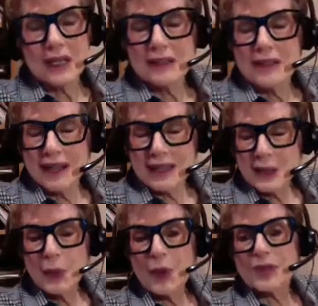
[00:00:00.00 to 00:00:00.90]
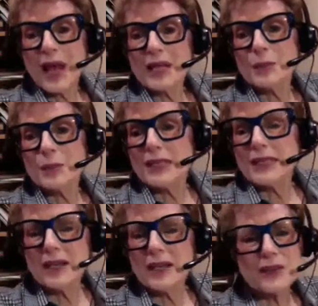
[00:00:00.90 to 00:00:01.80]
I suppose,
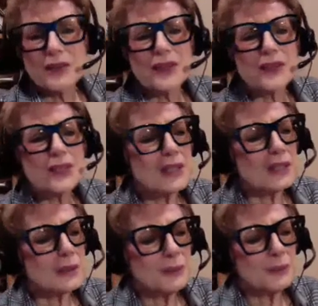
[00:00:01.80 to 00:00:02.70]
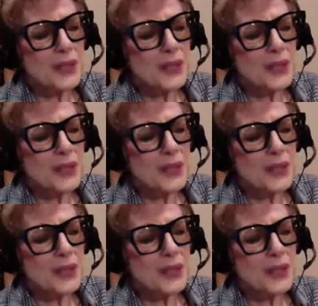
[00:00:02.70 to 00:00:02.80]
hospice. There there's a